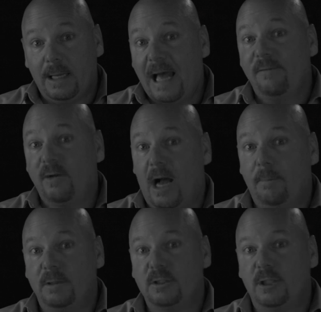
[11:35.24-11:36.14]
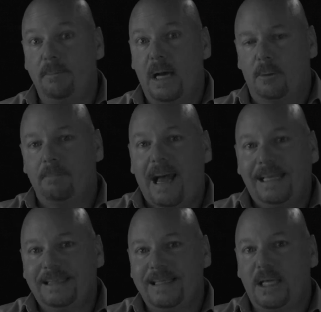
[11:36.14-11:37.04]
Life Compass and about her
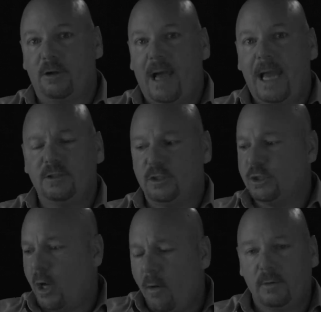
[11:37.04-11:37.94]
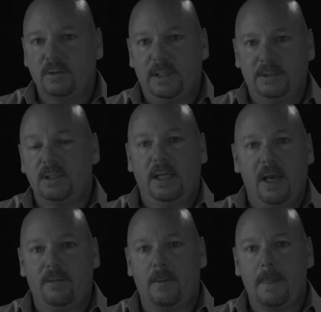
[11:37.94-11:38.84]
mindset and her actions and all those things
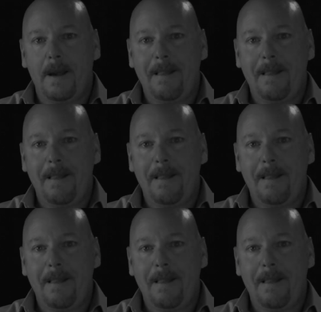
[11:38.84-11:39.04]
together,